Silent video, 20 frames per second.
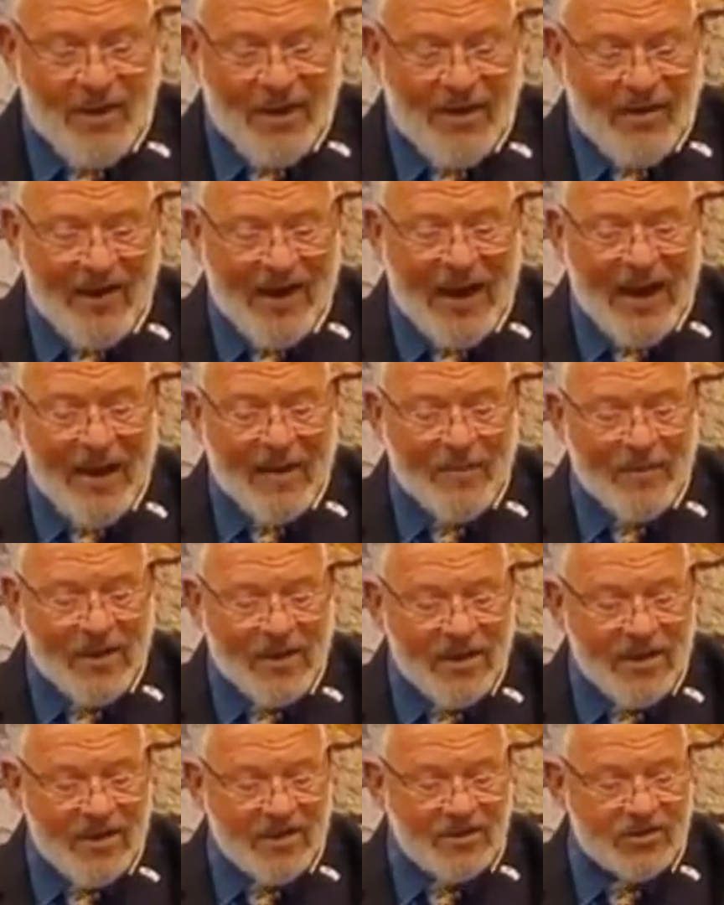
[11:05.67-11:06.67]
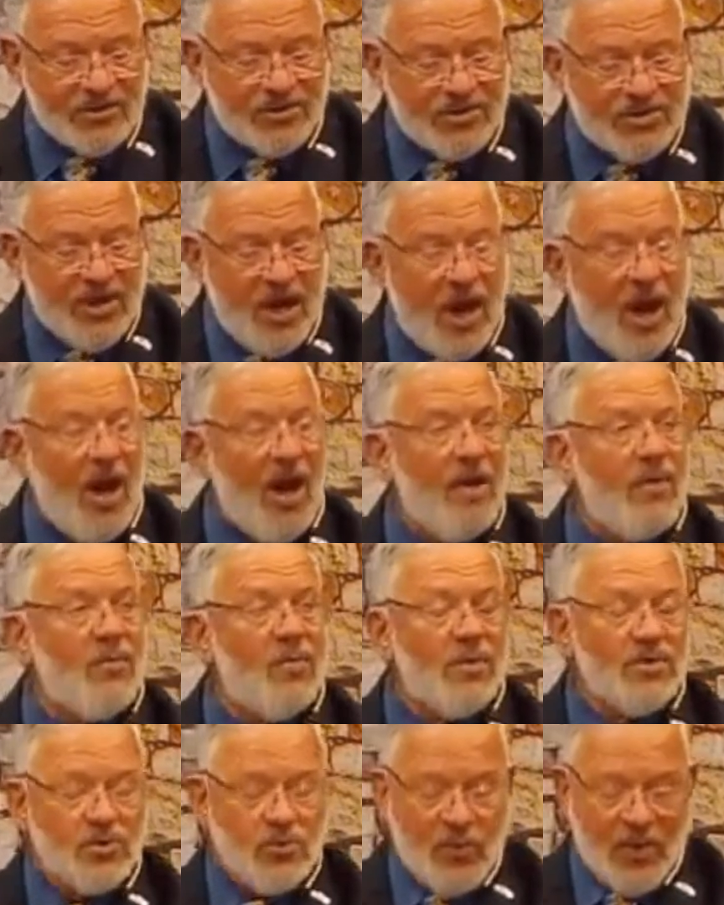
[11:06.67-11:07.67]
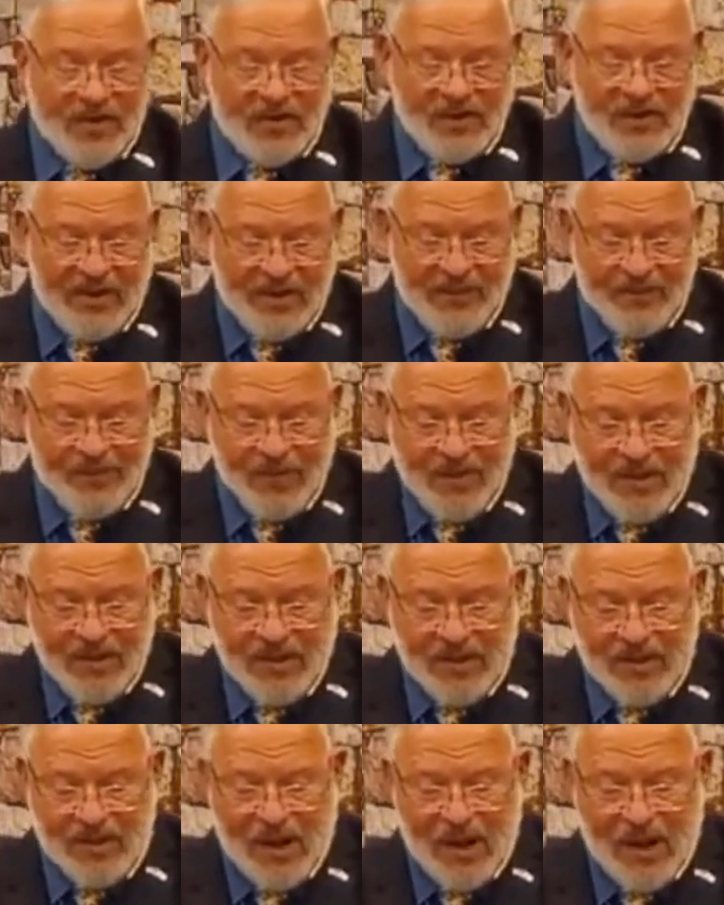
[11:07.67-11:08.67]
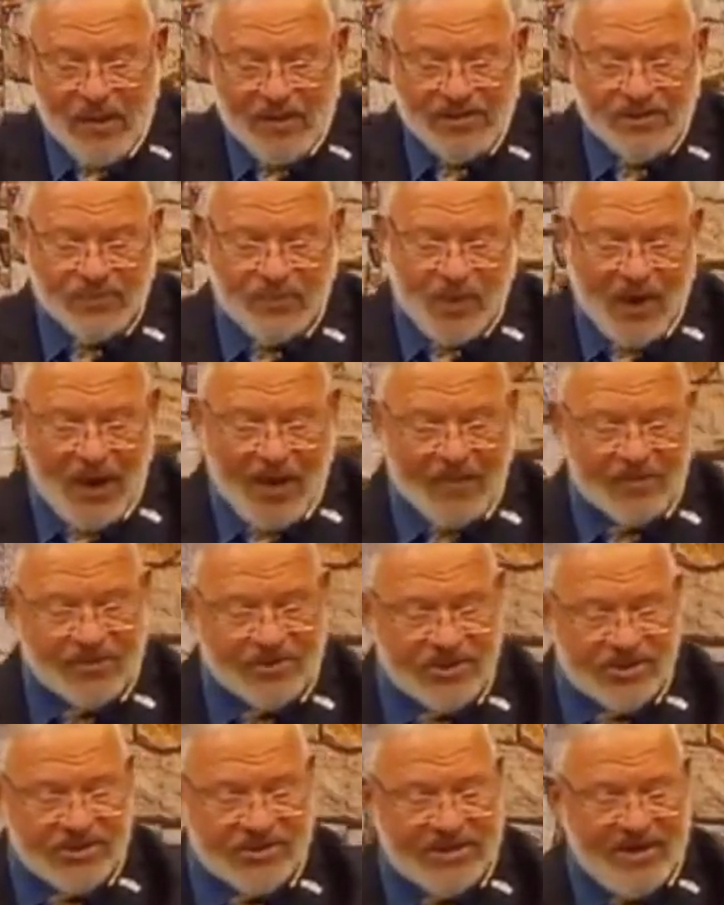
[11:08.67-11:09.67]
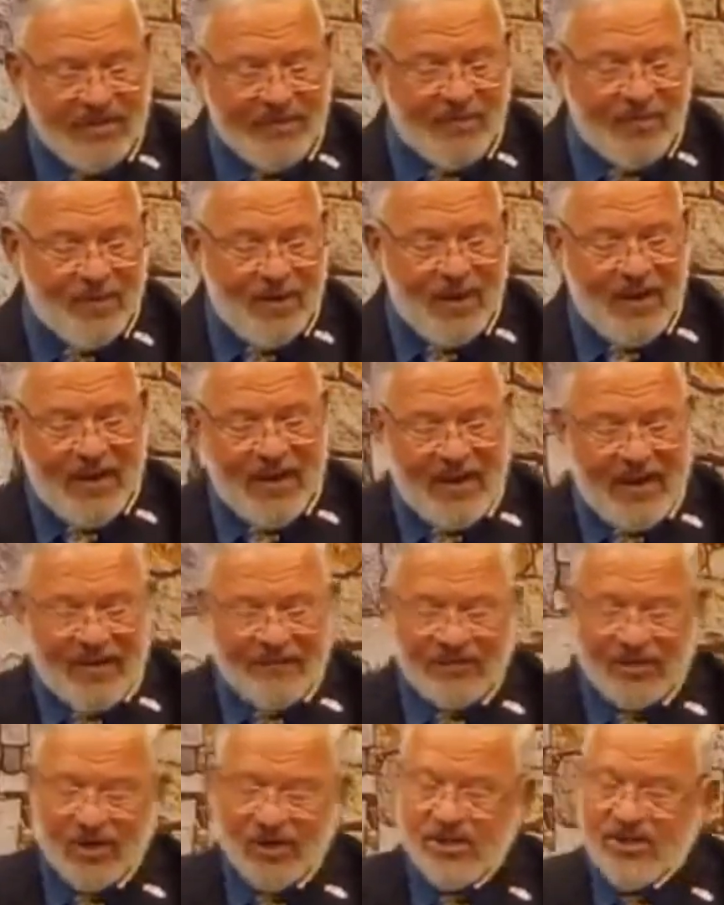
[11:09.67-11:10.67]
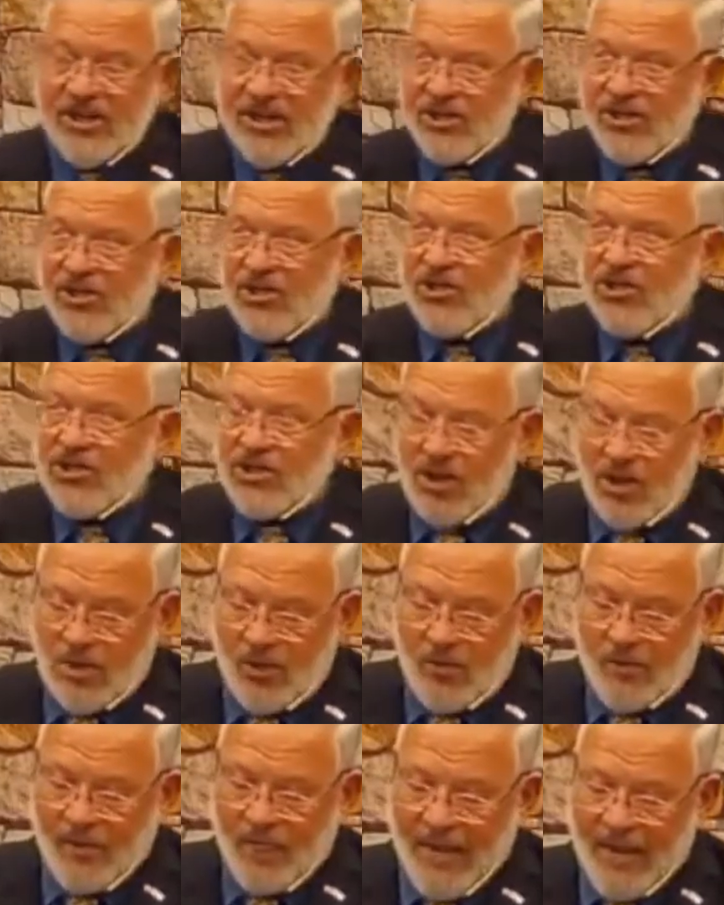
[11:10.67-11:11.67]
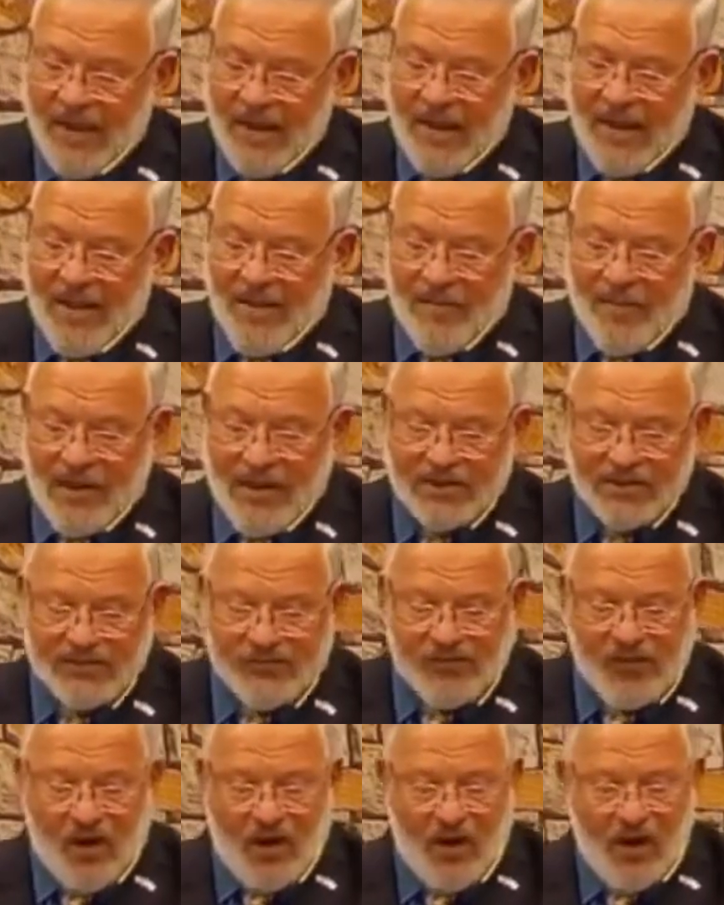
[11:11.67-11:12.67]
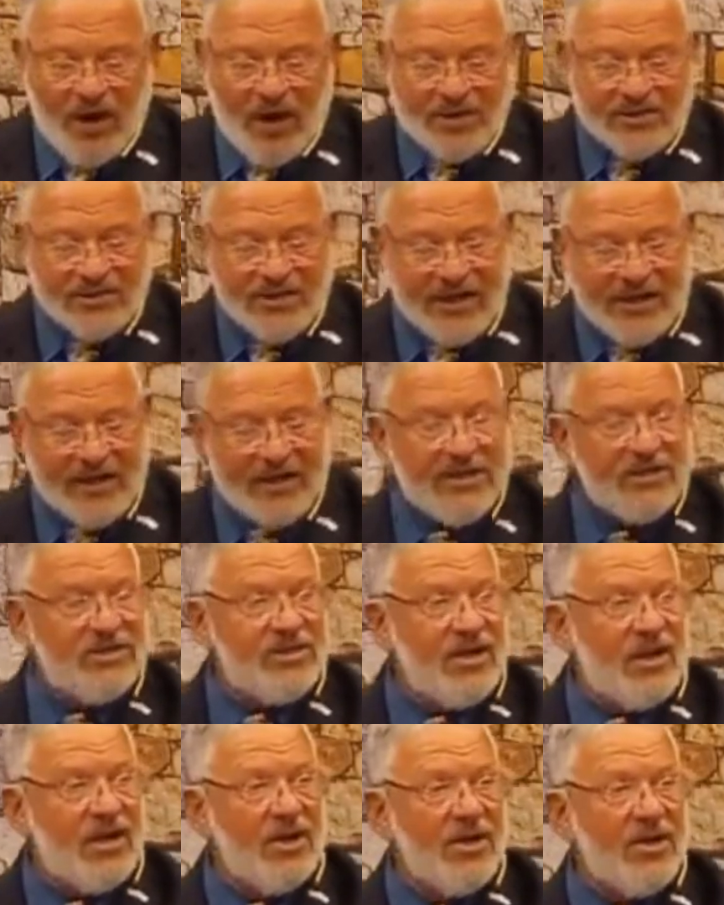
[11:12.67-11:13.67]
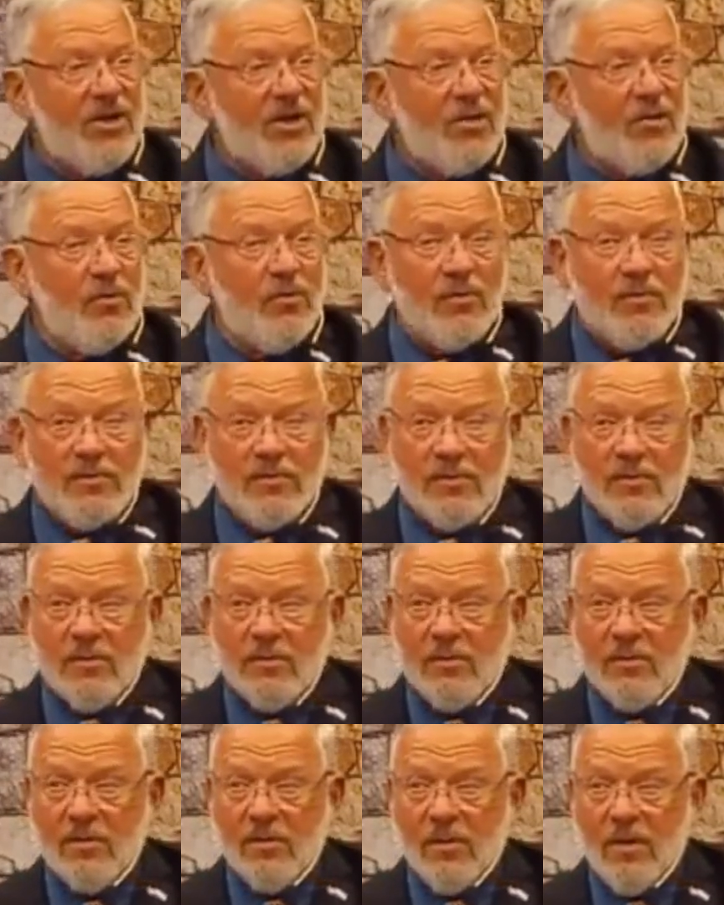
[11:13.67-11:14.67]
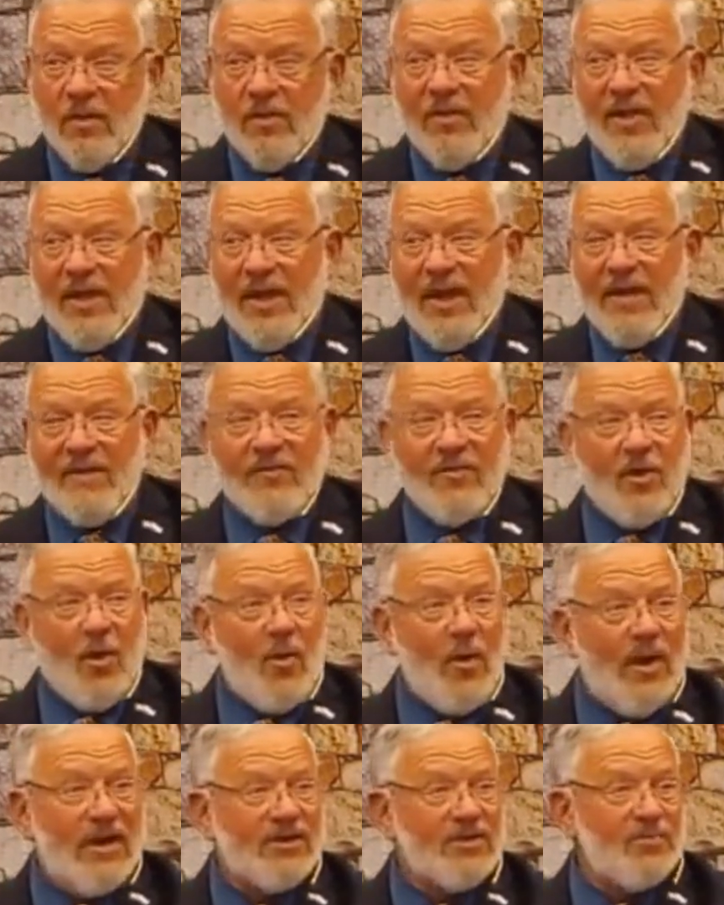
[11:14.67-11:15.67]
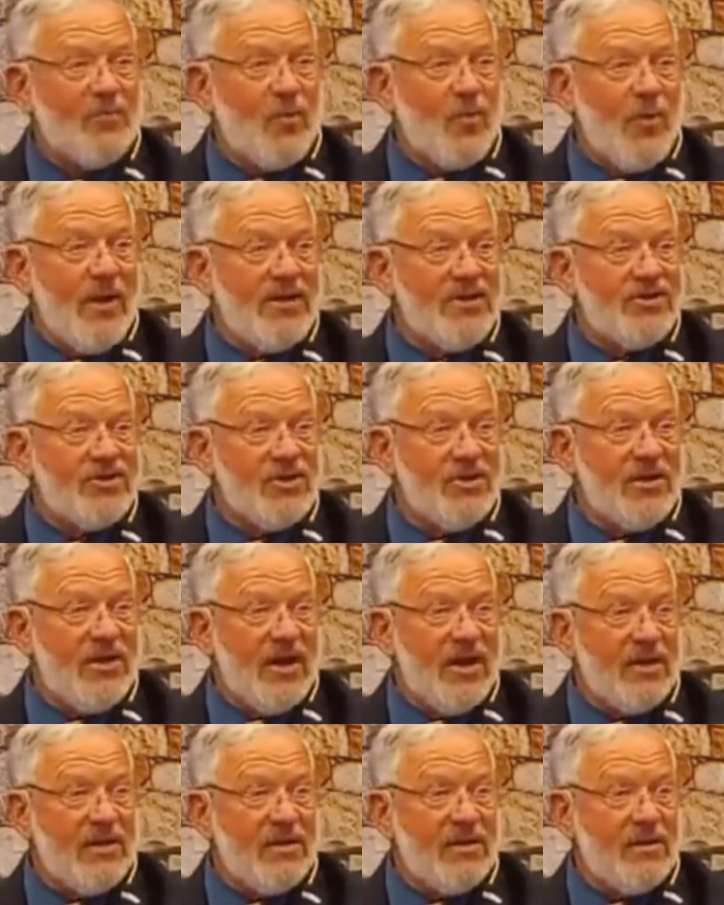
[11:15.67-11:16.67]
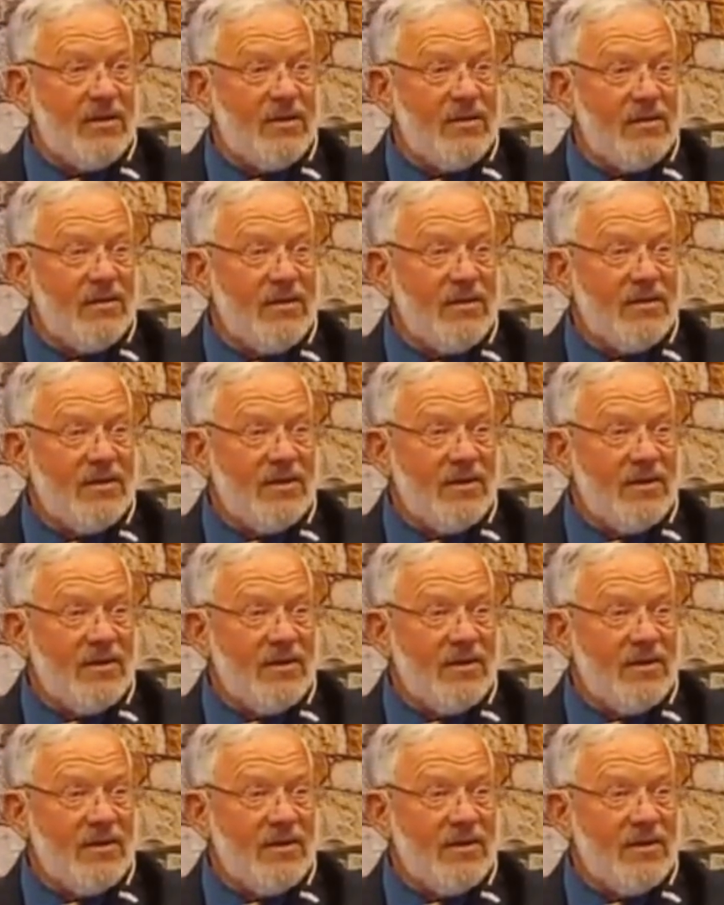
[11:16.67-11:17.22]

how many years, God was with him. God's promises have conditions, though, but as far as I can tell you, they have no expiration date. Let